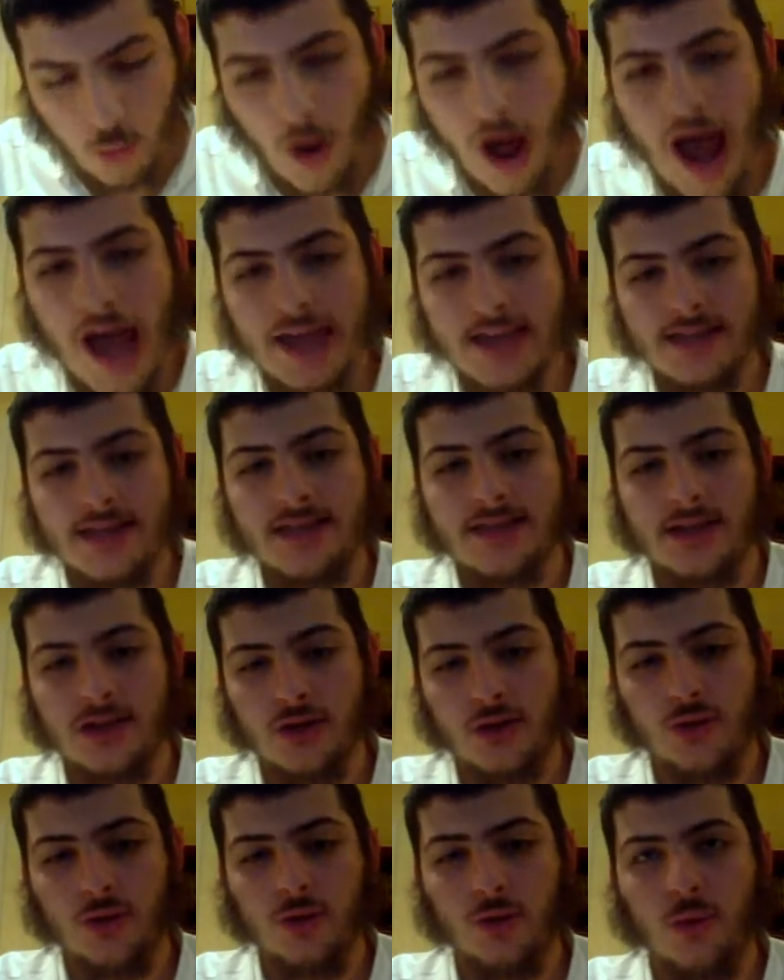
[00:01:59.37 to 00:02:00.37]
why is this
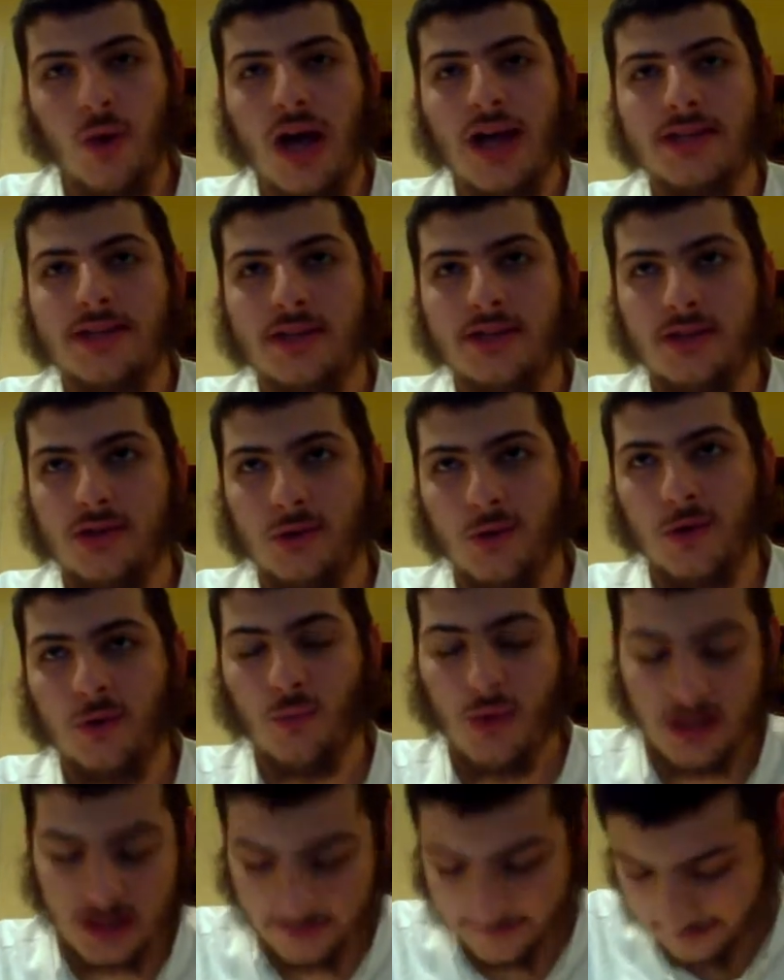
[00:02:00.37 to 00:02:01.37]
new,
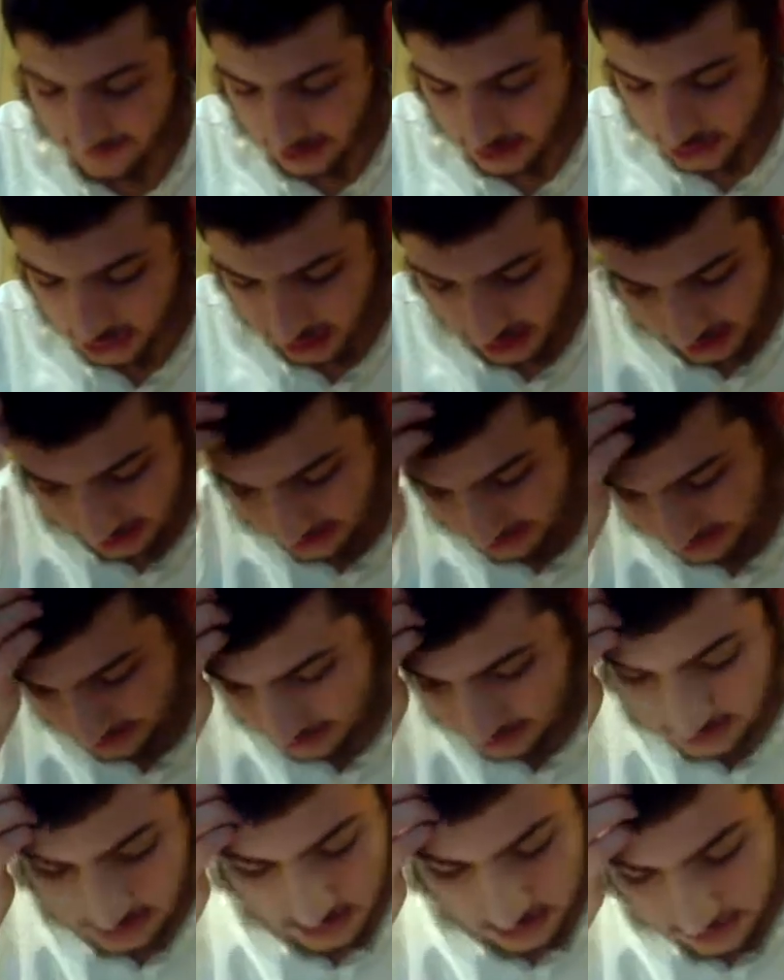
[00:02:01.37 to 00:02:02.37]
and what differentiates
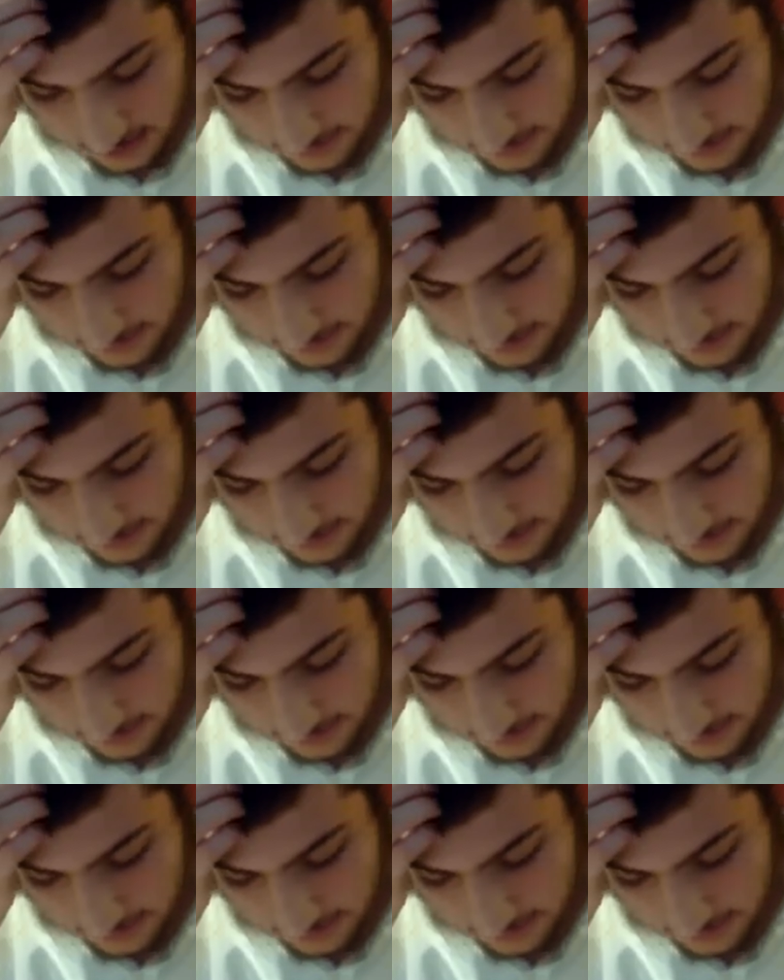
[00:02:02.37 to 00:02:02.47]
it